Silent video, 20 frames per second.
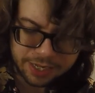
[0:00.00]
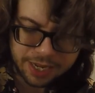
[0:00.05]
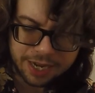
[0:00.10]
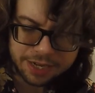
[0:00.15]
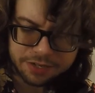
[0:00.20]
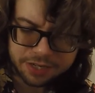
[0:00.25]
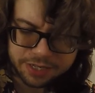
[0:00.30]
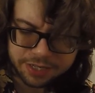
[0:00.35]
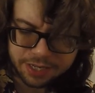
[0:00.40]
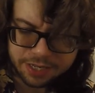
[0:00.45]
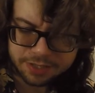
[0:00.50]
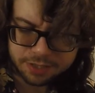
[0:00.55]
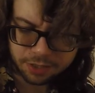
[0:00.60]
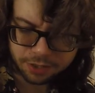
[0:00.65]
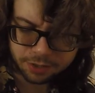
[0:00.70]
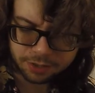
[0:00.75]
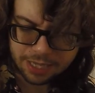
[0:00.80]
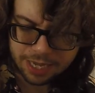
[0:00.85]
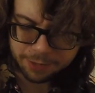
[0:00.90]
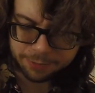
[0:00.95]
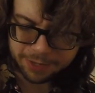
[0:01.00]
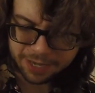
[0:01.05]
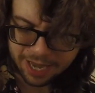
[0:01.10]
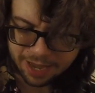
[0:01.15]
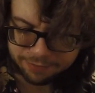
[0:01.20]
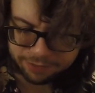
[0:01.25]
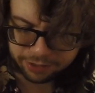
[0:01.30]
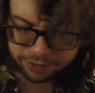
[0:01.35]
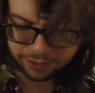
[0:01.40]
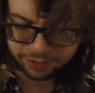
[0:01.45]
actually does look like we
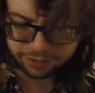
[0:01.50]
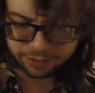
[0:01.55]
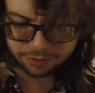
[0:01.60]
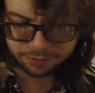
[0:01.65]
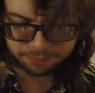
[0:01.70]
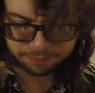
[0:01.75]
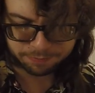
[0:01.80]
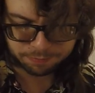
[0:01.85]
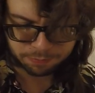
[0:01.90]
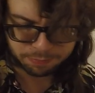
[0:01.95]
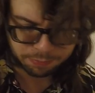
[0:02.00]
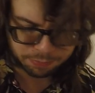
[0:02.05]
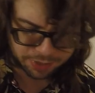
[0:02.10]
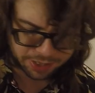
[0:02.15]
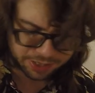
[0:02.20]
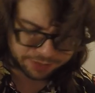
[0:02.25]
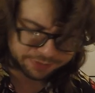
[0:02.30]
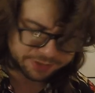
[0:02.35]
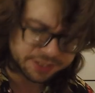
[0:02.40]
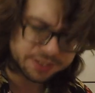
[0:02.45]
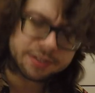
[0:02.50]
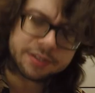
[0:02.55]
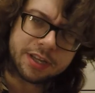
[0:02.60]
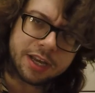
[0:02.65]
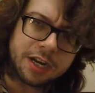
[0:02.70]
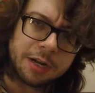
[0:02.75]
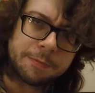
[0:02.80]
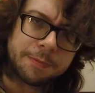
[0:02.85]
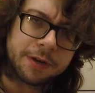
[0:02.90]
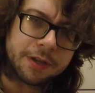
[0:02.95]
have a little bit of a
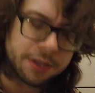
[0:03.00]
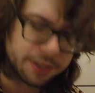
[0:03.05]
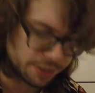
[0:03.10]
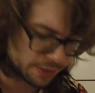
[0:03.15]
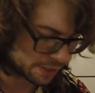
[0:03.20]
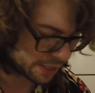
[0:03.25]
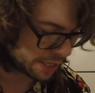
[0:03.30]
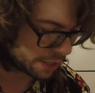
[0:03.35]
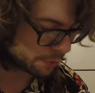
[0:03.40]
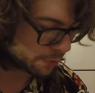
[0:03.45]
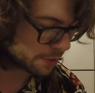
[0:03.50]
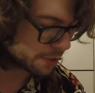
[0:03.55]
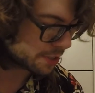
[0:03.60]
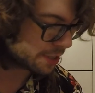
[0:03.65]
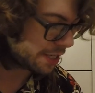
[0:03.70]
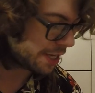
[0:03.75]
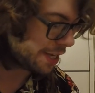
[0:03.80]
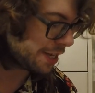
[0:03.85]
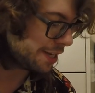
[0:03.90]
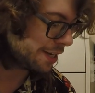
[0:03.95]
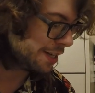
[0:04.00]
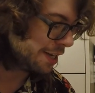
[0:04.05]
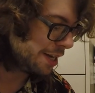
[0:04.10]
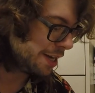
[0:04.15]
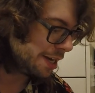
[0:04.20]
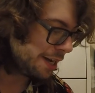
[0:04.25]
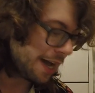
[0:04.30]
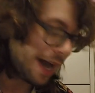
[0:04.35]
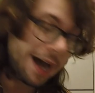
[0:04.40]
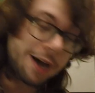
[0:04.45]
setup on this thing. We'll see
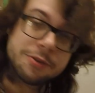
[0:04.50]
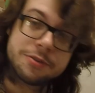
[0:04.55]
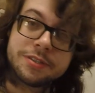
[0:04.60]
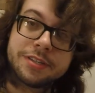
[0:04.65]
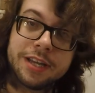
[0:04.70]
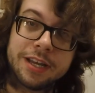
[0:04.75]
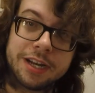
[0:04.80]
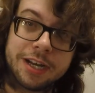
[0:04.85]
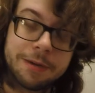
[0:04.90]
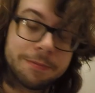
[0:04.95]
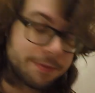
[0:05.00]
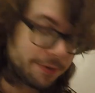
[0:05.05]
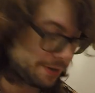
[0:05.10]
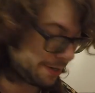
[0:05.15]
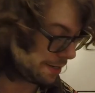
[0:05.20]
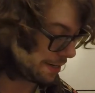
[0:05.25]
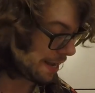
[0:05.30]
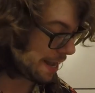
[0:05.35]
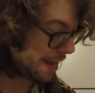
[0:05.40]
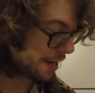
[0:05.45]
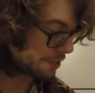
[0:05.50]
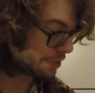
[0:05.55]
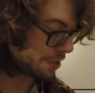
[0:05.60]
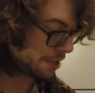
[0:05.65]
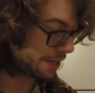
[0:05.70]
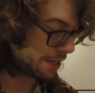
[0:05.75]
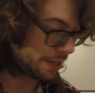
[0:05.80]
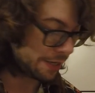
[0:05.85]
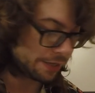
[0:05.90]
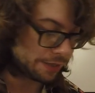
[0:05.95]
how set up it
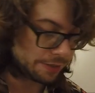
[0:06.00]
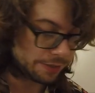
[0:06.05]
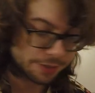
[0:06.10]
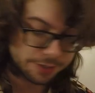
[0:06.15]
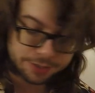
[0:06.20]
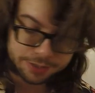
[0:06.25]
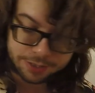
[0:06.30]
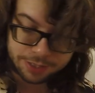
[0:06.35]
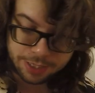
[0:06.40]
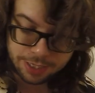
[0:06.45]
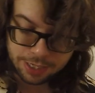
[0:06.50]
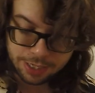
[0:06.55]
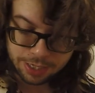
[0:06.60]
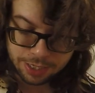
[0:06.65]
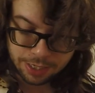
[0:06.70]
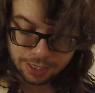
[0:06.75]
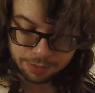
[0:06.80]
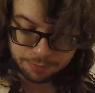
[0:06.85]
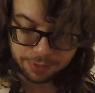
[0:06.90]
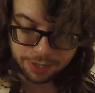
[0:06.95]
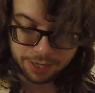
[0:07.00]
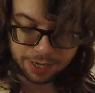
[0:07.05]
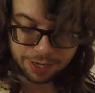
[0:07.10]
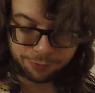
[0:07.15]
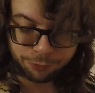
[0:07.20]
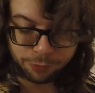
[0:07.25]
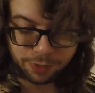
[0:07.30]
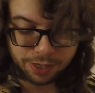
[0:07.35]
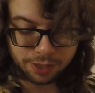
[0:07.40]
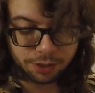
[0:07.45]
actually is. But
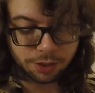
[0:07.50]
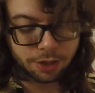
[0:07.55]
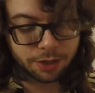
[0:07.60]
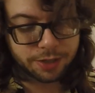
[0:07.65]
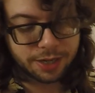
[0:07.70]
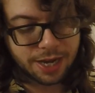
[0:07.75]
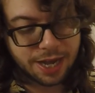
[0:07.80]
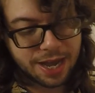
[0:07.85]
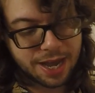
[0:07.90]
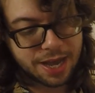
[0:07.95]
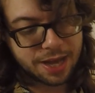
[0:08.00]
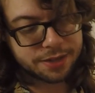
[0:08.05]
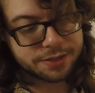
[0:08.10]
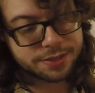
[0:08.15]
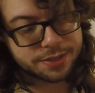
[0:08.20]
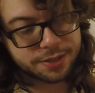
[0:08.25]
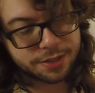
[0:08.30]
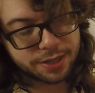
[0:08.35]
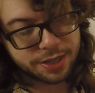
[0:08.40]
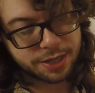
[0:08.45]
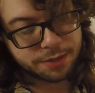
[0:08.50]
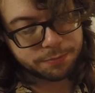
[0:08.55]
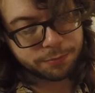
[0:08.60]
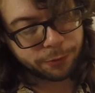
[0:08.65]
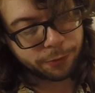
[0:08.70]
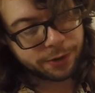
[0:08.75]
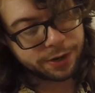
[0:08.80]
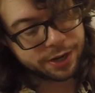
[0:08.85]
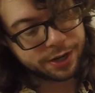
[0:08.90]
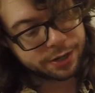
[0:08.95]
if we look at the
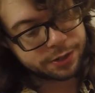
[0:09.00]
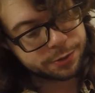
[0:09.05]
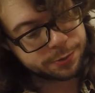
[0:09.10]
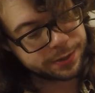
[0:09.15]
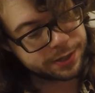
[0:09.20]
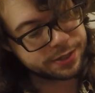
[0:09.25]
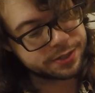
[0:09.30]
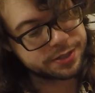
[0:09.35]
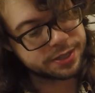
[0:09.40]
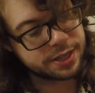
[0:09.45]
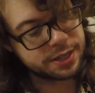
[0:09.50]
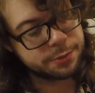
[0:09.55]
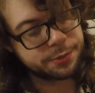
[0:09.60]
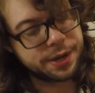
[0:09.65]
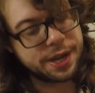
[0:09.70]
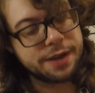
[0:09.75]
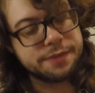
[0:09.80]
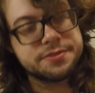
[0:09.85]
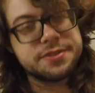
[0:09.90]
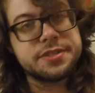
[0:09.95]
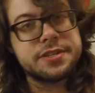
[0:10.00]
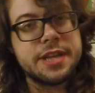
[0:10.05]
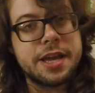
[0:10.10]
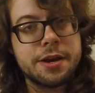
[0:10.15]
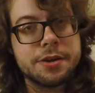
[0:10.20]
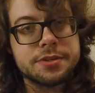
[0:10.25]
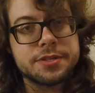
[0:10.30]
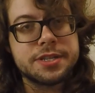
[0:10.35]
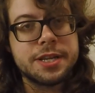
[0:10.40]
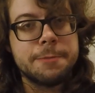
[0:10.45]
bridge, we can see that we have
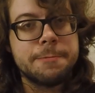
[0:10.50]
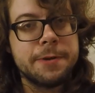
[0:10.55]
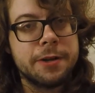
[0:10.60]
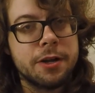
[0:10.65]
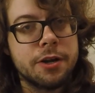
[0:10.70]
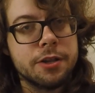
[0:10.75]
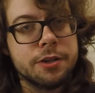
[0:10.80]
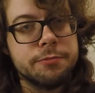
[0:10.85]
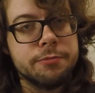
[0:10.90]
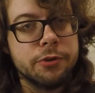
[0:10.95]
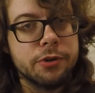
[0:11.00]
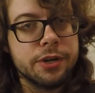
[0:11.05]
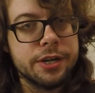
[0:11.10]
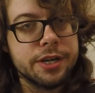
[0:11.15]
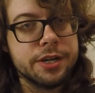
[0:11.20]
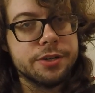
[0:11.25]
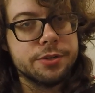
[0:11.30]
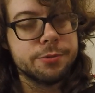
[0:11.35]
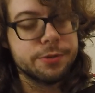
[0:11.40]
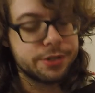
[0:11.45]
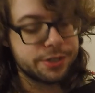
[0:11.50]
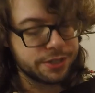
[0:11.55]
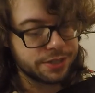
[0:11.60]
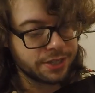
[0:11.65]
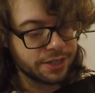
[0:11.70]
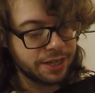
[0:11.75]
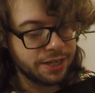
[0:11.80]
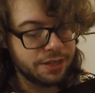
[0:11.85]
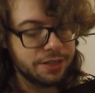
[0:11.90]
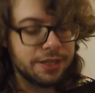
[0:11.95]
stair stepping on the bridge, which is
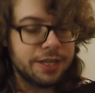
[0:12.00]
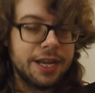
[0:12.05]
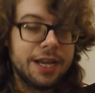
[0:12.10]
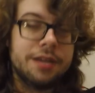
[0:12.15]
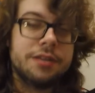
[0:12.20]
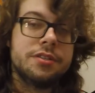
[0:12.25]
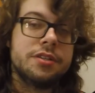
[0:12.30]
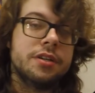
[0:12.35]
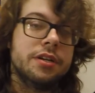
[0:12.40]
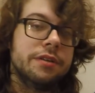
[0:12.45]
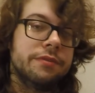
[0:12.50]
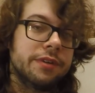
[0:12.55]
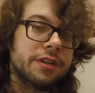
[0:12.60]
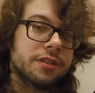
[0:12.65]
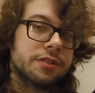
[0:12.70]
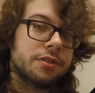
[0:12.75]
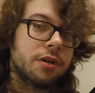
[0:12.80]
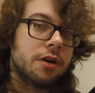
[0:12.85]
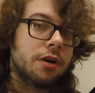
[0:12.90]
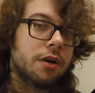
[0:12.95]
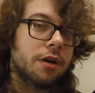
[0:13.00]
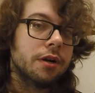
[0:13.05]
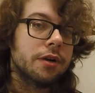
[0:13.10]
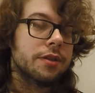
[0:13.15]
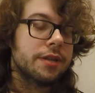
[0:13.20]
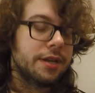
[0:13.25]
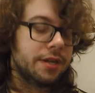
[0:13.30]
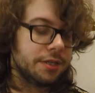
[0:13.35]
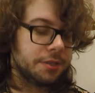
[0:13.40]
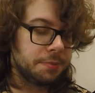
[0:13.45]
an indication of a guitar
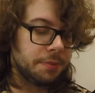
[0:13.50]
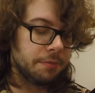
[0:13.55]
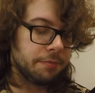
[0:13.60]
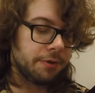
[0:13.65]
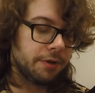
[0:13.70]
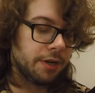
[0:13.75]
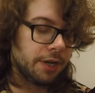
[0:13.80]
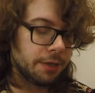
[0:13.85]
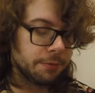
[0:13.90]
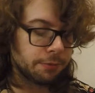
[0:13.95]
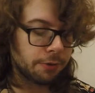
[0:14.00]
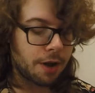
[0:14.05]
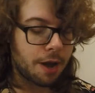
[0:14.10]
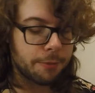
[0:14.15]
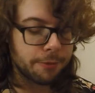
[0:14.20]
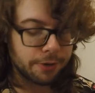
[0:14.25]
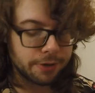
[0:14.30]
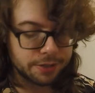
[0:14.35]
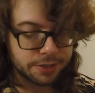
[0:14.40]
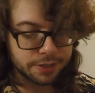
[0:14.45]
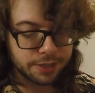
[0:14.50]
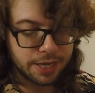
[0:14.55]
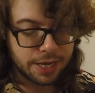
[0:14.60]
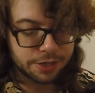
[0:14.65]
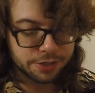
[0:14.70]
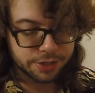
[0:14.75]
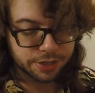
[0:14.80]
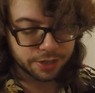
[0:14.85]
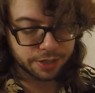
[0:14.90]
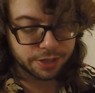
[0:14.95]
that has been put in proper
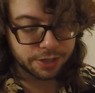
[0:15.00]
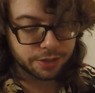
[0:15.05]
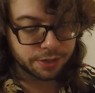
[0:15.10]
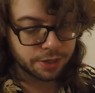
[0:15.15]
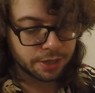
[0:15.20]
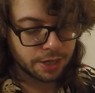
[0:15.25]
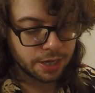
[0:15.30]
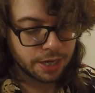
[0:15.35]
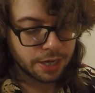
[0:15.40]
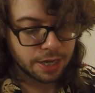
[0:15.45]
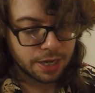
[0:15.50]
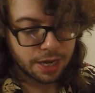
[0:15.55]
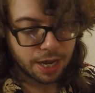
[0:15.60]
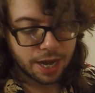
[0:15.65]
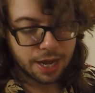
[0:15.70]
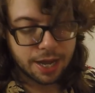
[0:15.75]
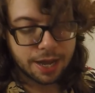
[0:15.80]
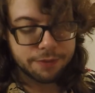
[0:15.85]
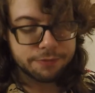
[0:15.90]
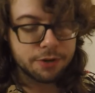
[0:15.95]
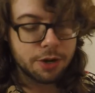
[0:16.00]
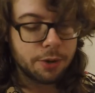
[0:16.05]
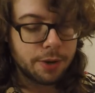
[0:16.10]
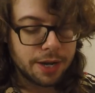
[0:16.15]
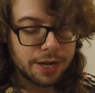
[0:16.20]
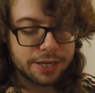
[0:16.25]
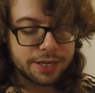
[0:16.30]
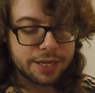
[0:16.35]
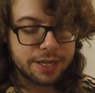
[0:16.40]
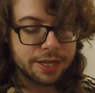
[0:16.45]
intonation. I have no
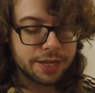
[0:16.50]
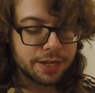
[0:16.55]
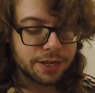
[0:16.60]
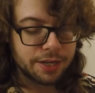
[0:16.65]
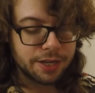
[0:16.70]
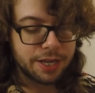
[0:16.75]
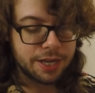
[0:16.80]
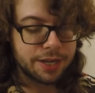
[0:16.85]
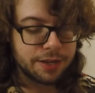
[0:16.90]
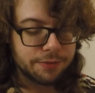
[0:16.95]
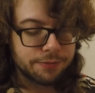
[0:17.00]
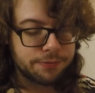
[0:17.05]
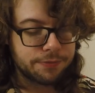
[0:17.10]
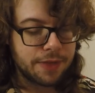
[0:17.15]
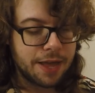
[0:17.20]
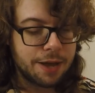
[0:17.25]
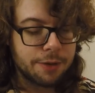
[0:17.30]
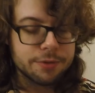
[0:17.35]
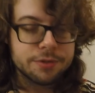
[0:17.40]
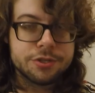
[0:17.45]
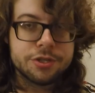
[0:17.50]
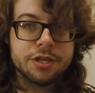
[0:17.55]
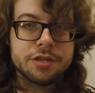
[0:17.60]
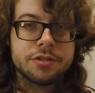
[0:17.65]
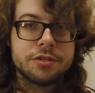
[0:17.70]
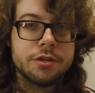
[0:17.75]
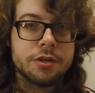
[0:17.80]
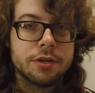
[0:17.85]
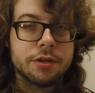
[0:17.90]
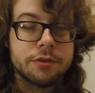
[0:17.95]
idea if that was
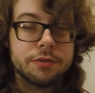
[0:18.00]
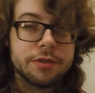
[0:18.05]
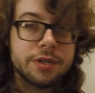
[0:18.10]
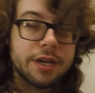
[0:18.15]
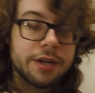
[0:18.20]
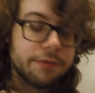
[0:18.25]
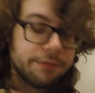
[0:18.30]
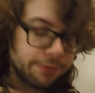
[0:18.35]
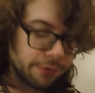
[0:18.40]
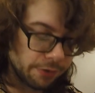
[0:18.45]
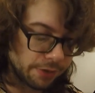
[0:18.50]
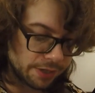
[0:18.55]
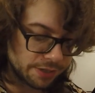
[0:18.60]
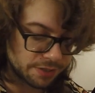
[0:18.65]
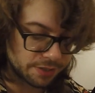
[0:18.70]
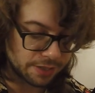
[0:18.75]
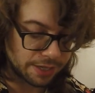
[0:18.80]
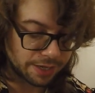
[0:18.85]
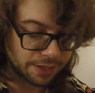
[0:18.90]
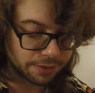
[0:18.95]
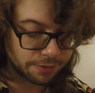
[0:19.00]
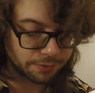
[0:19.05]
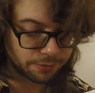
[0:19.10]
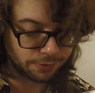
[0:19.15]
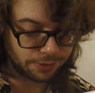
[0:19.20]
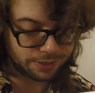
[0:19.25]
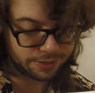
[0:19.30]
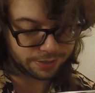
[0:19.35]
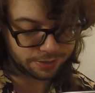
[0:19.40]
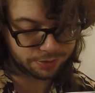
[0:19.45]
just done for aesthetic
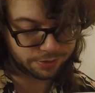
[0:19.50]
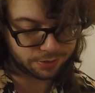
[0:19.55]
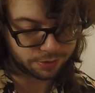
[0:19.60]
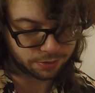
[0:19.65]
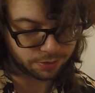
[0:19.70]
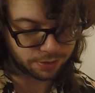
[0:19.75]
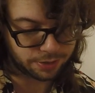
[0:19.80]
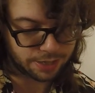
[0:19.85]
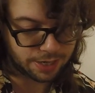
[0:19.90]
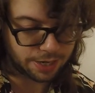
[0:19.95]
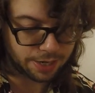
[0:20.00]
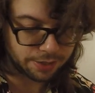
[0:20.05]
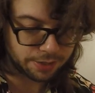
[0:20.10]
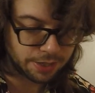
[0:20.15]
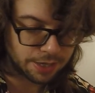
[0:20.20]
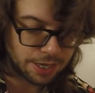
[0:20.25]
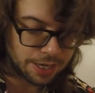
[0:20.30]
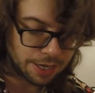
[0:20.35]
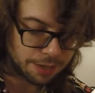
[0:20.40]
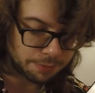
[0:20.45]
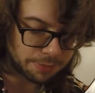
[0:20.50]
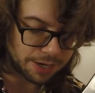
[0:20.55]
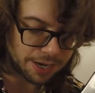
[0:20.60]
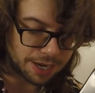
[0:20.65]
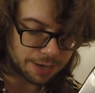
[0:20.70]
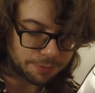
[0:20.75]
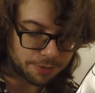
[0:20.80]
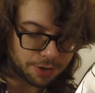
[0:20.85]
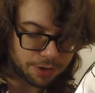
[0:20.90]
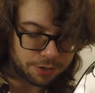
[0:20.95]
reasons or not. But
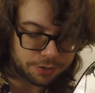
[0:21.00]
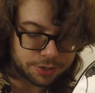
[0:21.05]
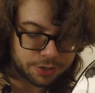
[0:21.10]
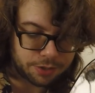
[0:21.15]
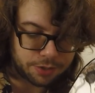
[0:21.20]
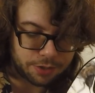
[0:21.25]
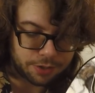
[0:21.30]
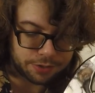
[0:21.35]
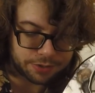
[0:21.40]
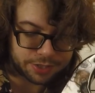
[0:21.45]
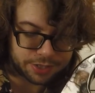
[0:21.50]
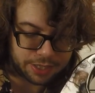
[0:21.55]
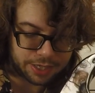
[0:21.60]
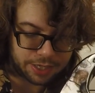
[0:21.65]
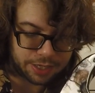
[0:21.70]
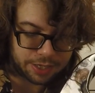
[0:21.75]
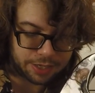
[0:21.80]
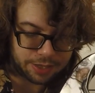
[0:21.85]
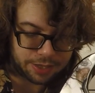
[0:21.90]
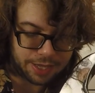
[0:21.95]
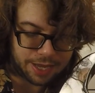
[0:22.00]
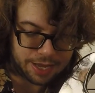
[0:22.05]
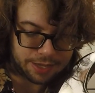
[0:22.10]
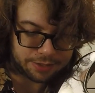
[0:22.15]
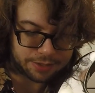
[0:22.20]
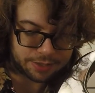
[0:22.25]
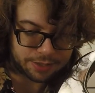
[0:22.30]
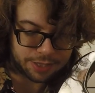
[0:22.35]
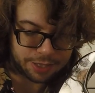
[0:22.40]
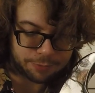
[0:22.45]
I'm also noticing
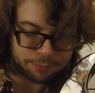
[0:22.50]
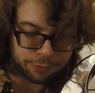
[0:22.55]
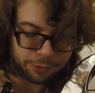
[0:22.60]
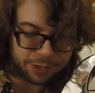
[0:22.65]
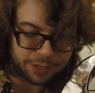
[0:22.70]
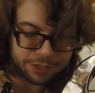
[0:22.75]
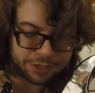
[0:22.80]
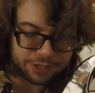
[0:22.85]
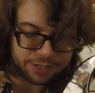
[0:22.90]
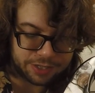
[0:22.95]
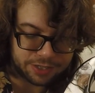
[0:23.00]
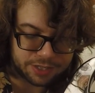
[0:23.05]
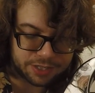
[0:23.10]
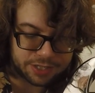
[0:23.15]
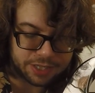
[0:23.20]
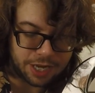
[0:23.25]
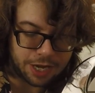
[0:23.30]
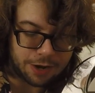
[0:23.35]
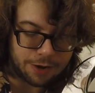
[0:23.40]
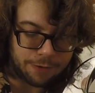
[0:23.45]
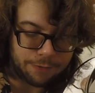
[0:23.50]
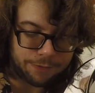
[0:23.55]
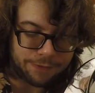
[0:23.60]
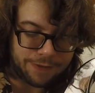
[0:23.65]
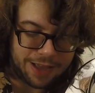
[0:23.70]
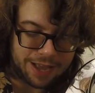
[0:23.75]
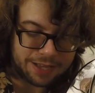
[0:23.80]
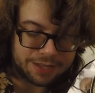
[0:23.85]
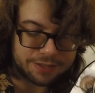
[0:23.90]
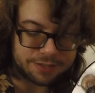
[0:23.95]
that the bridge itself
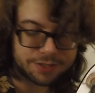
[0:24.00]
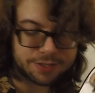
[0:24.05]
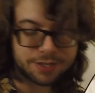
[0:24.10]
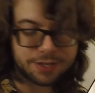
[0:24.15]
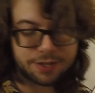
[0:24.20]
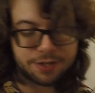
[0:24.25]
has